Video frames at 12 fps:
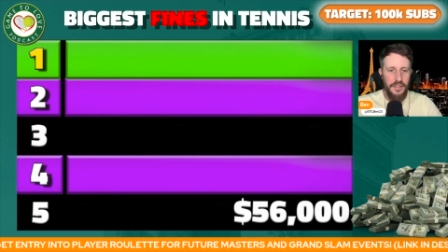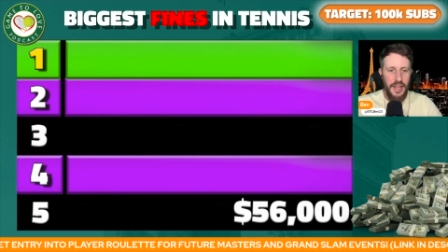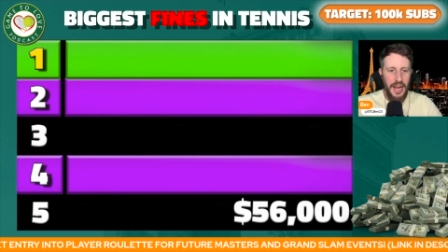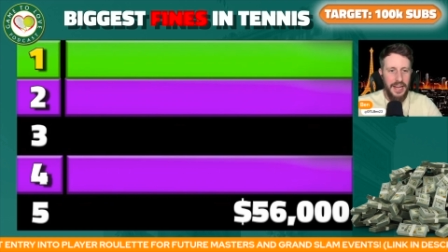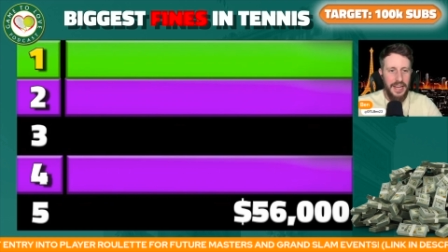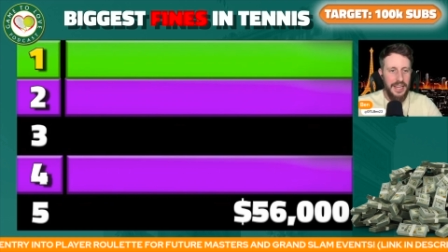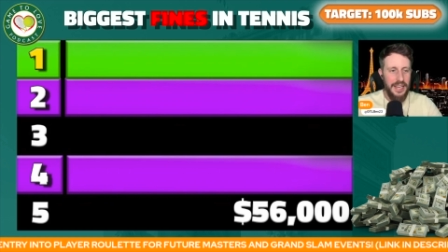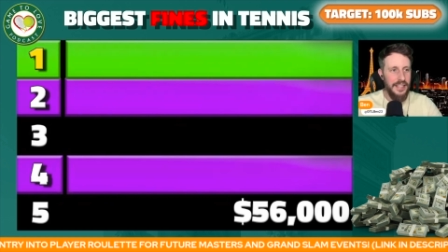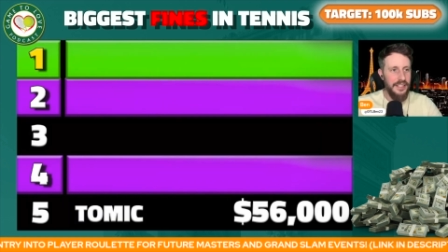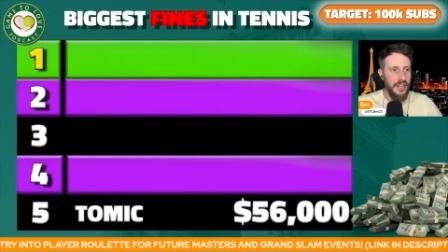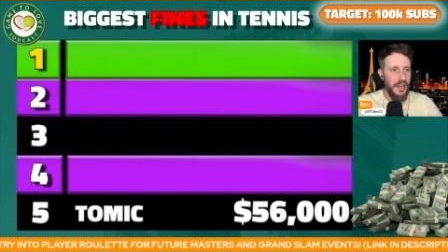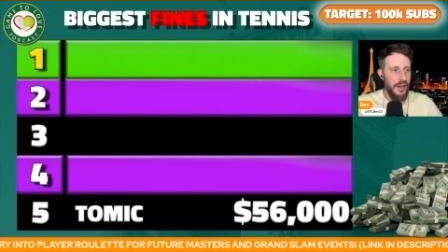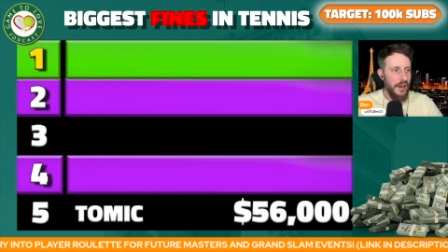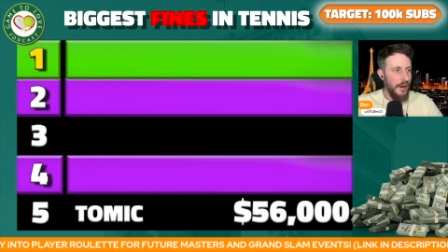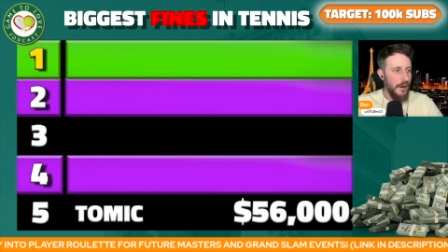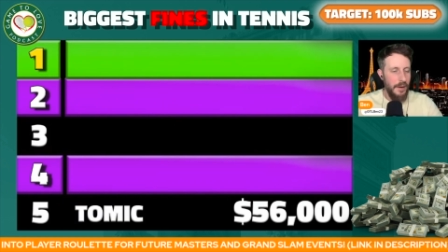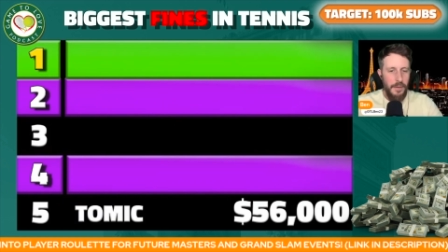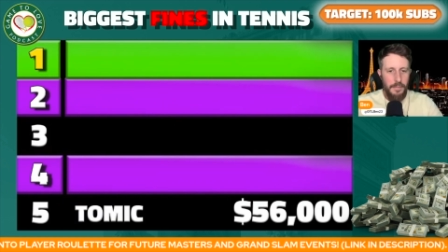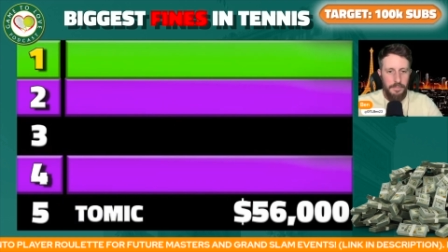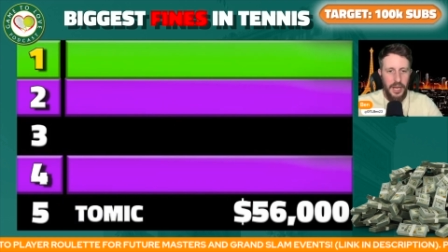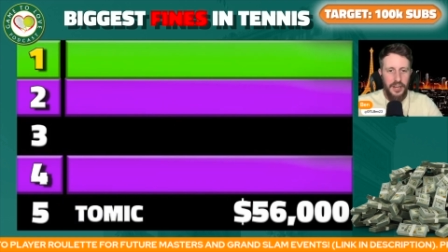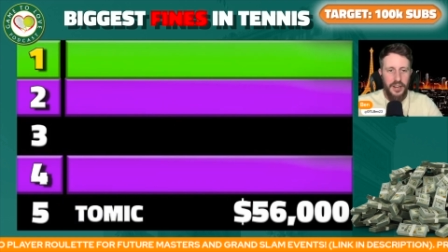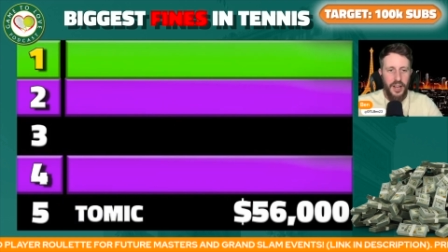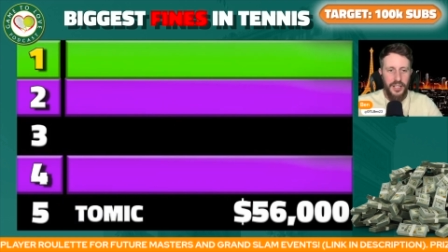That is
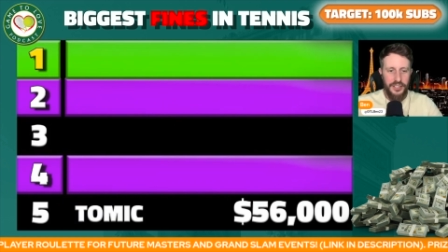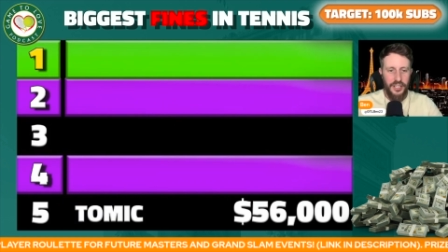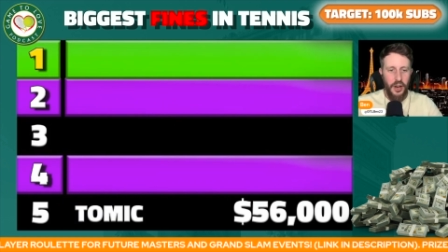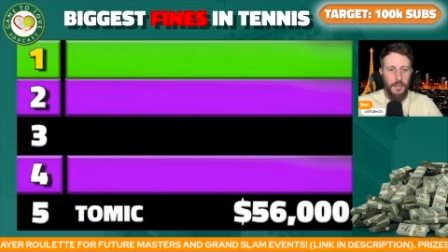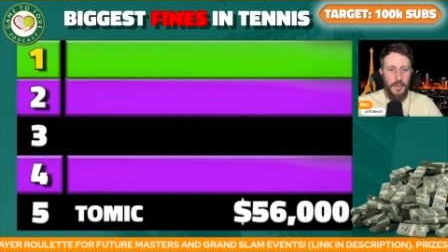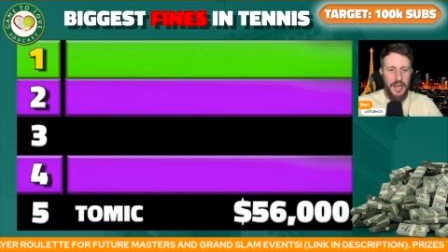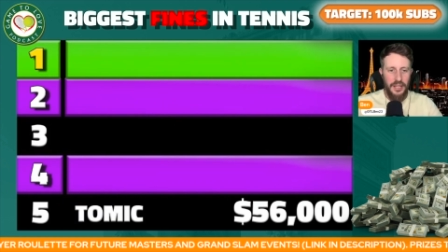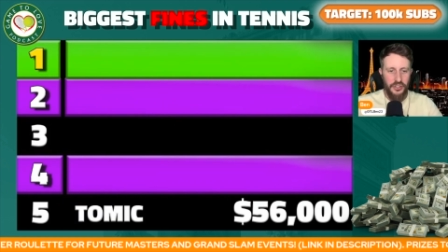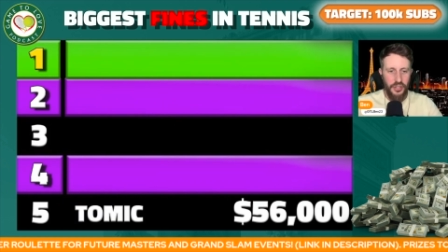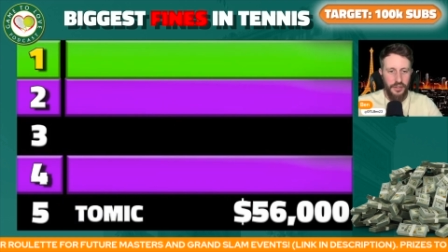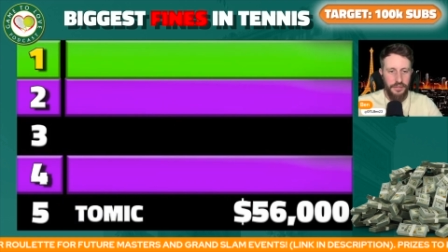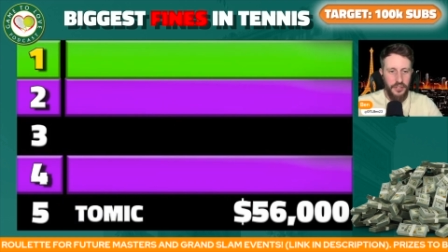Bernard Tomic, of